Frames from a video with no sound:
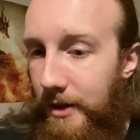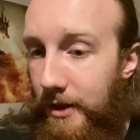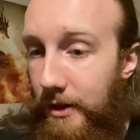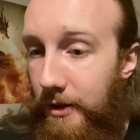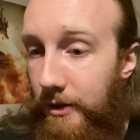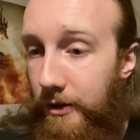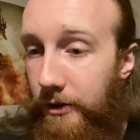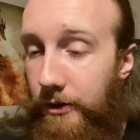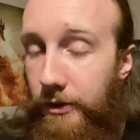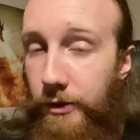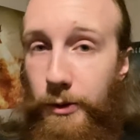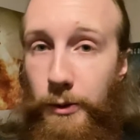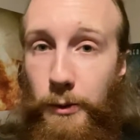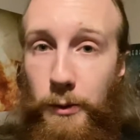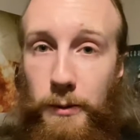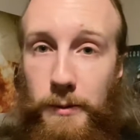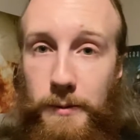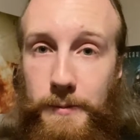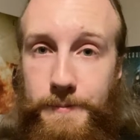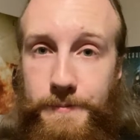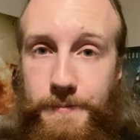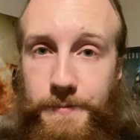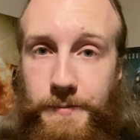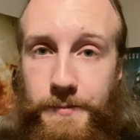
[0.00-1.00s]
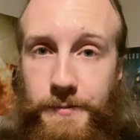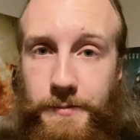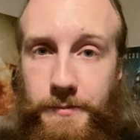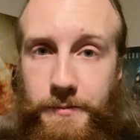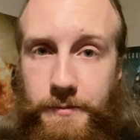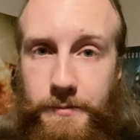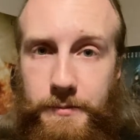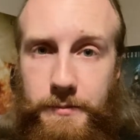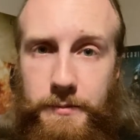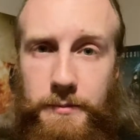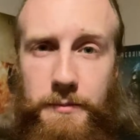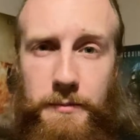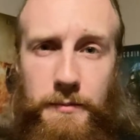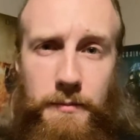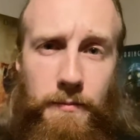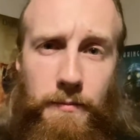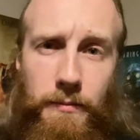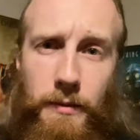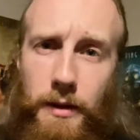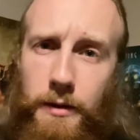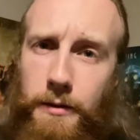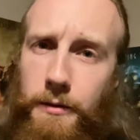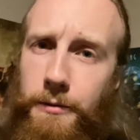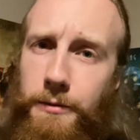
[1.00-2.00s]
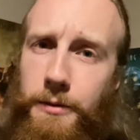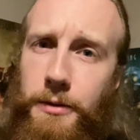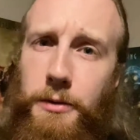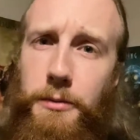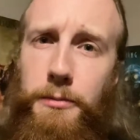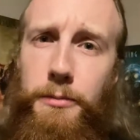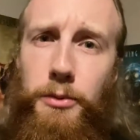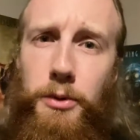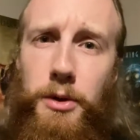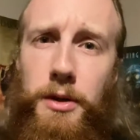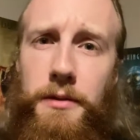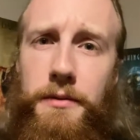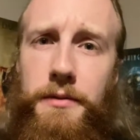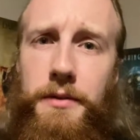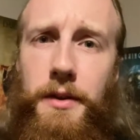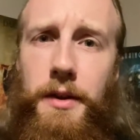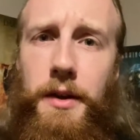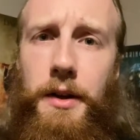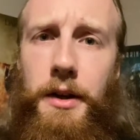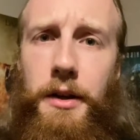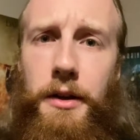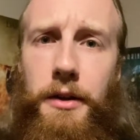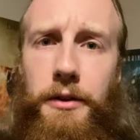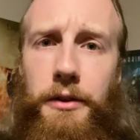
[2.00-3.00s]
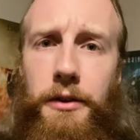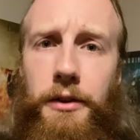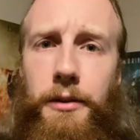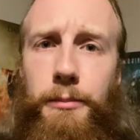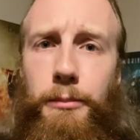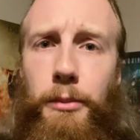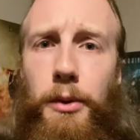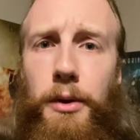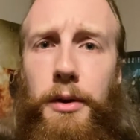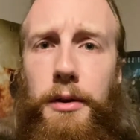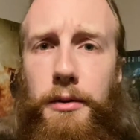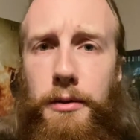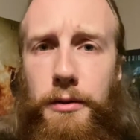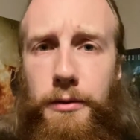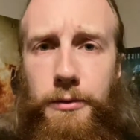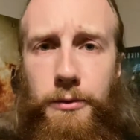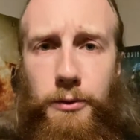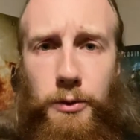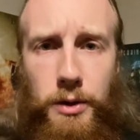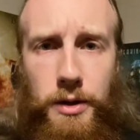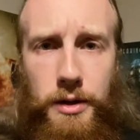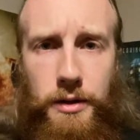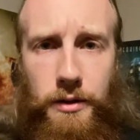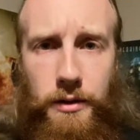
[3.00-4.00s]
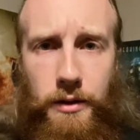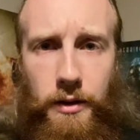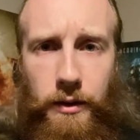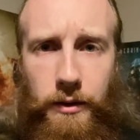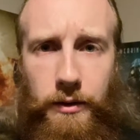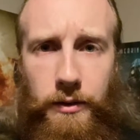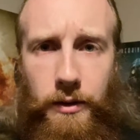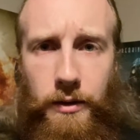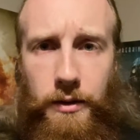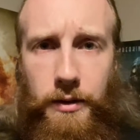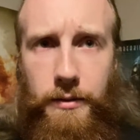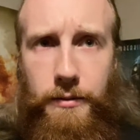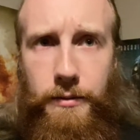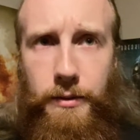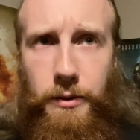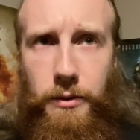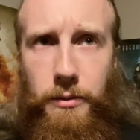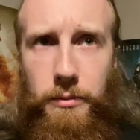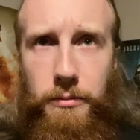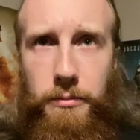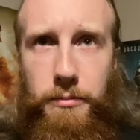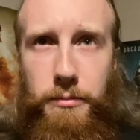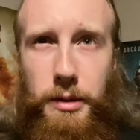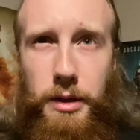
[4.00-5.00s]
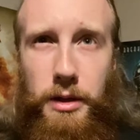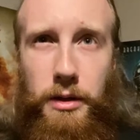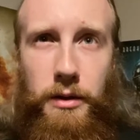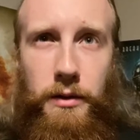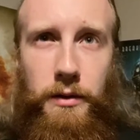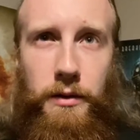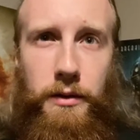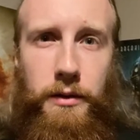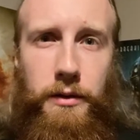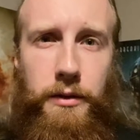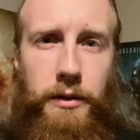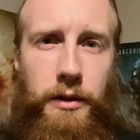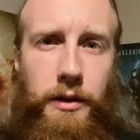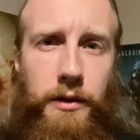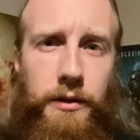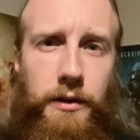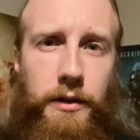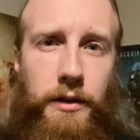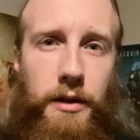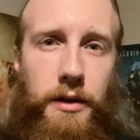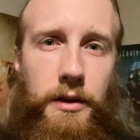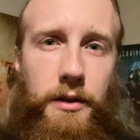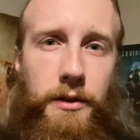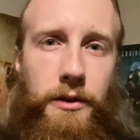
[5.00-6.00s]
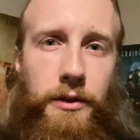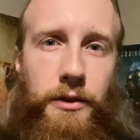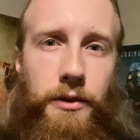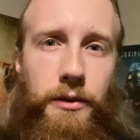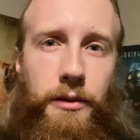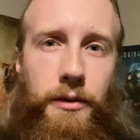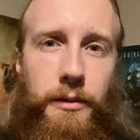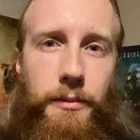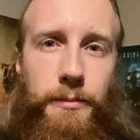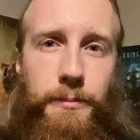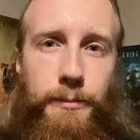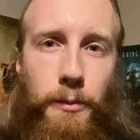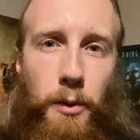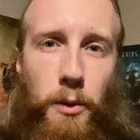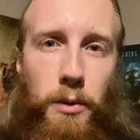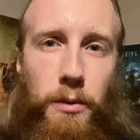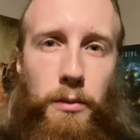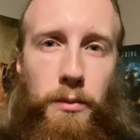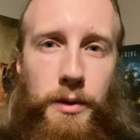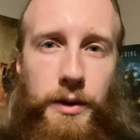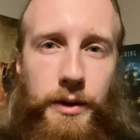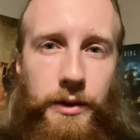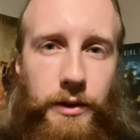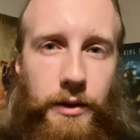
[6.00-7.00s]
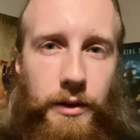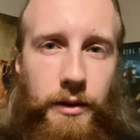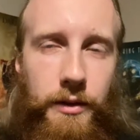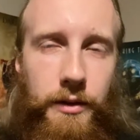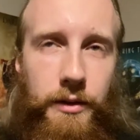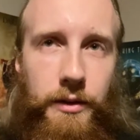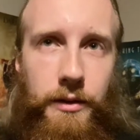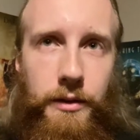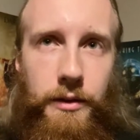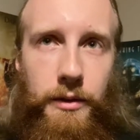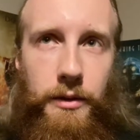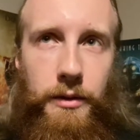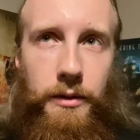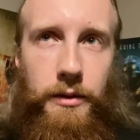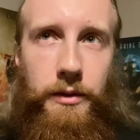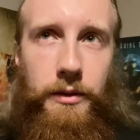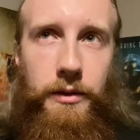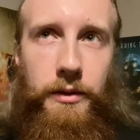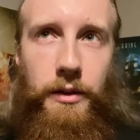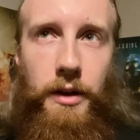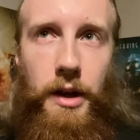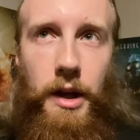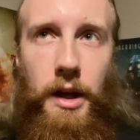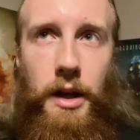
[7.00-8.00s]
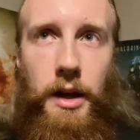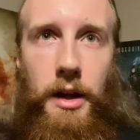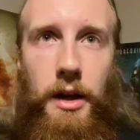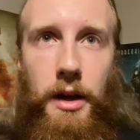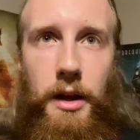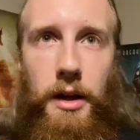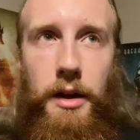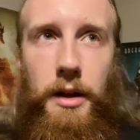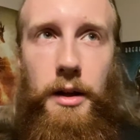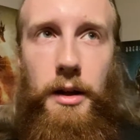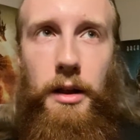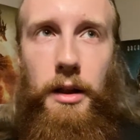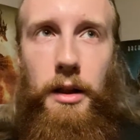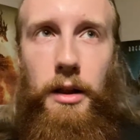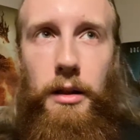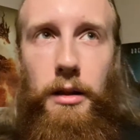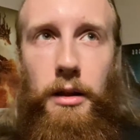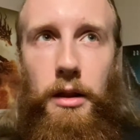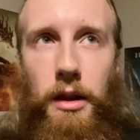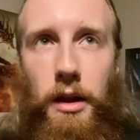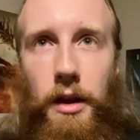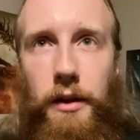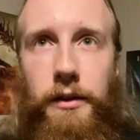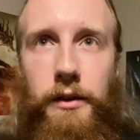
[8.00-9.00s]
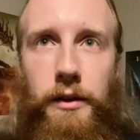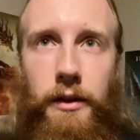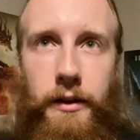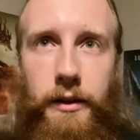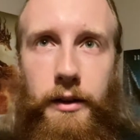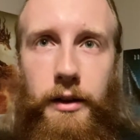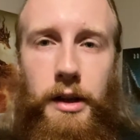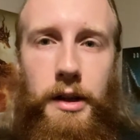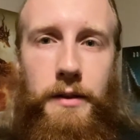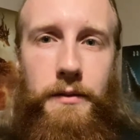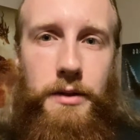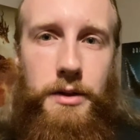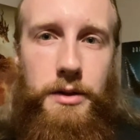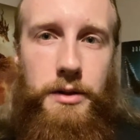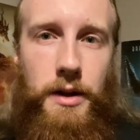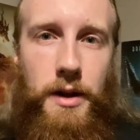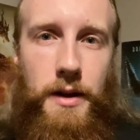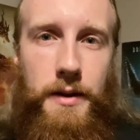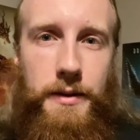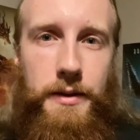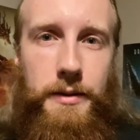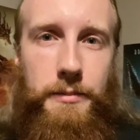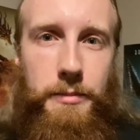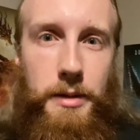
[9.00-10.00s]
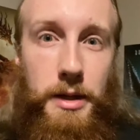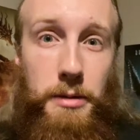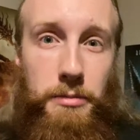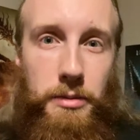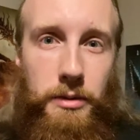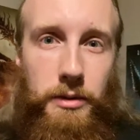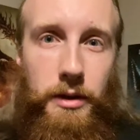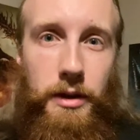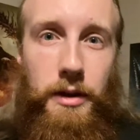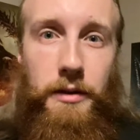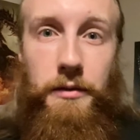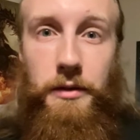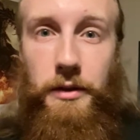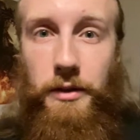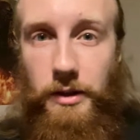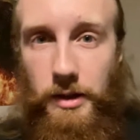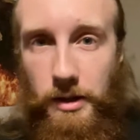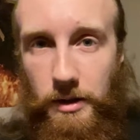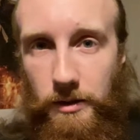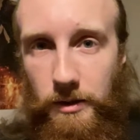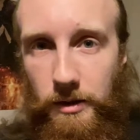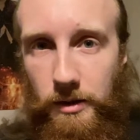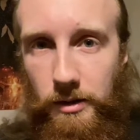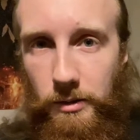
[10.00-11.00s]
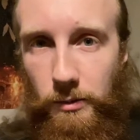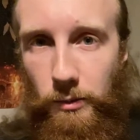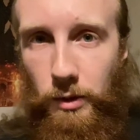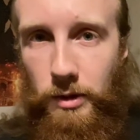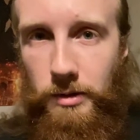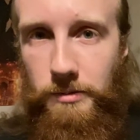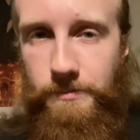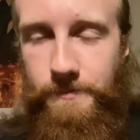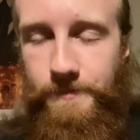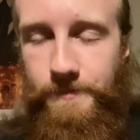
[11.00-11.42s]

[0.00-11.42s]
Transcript: So, a few brief spoiler-free thoughts on the film, because since it is more recent, there's less likely of a chance people have seen this one.